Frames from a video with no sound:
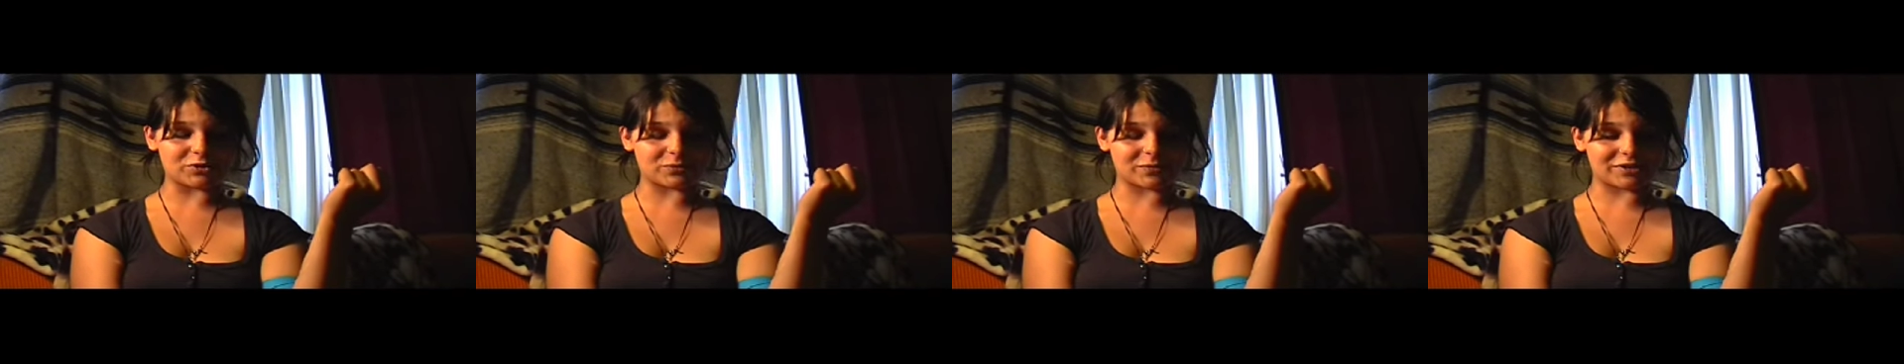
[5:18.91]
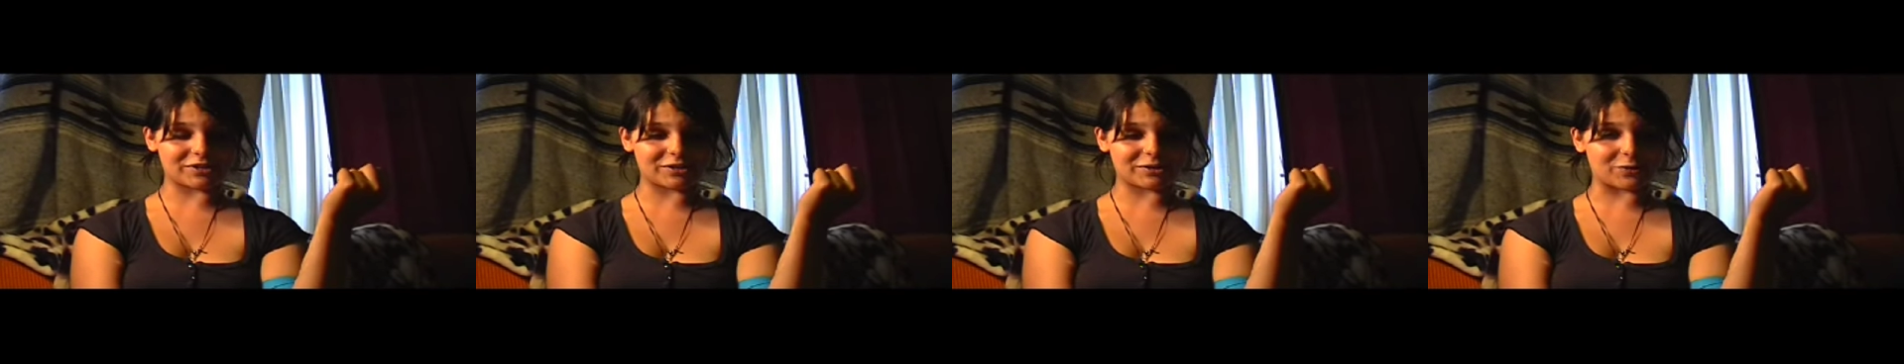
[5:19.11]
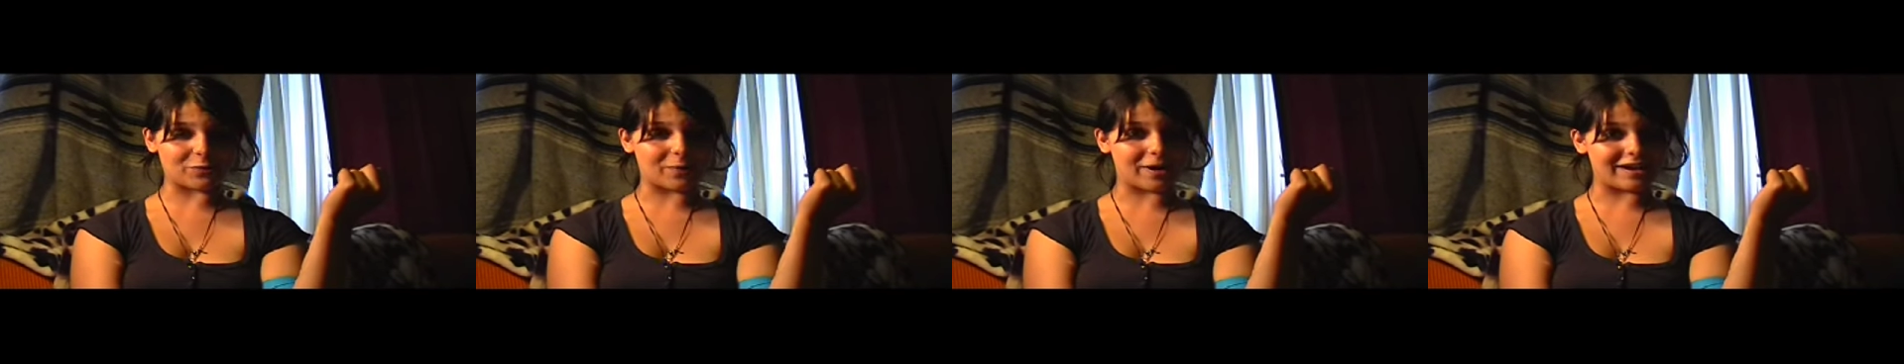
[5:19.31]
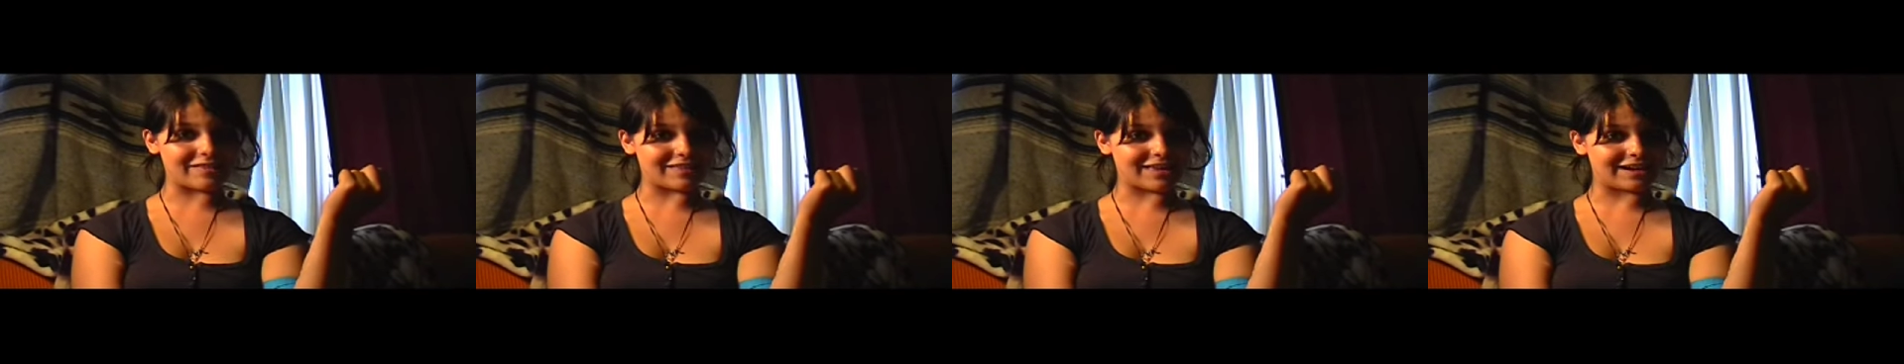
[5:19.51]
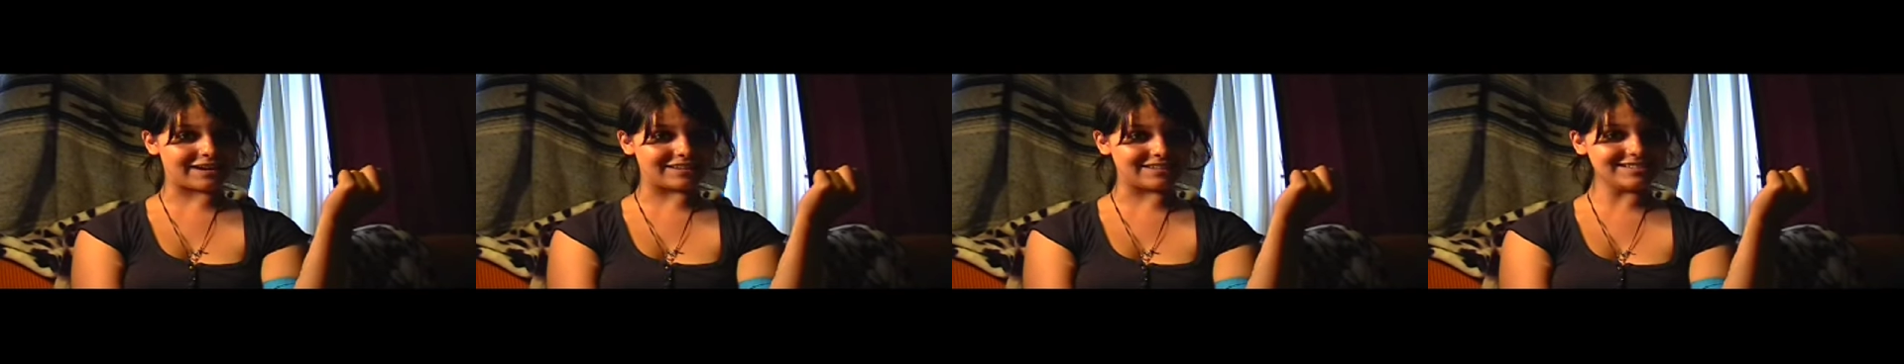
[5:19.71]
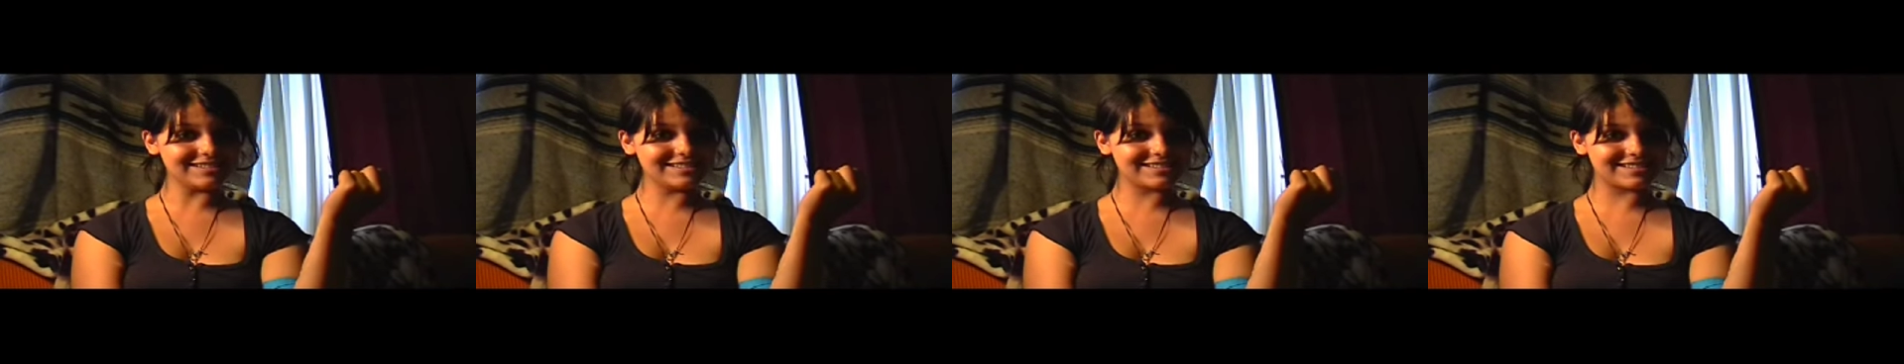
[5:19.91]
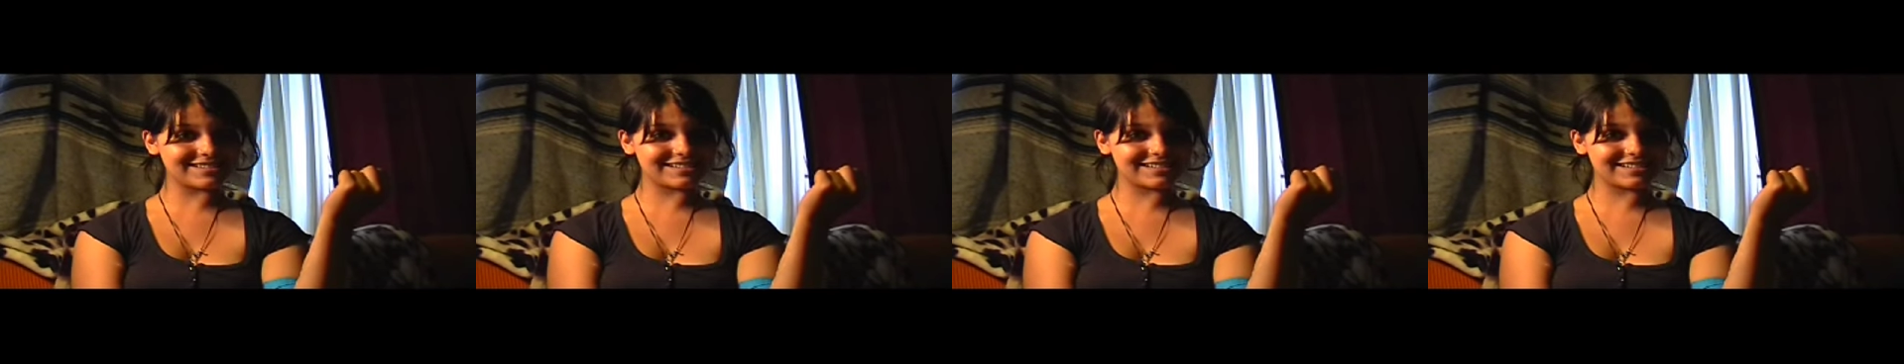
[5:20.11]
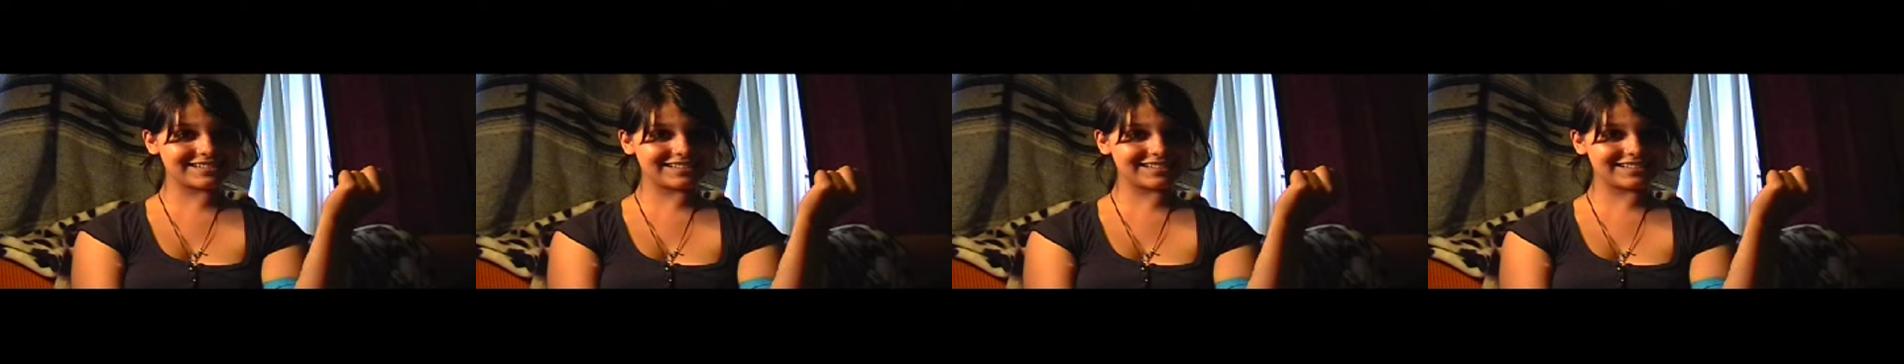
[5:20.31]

you want to know why that is?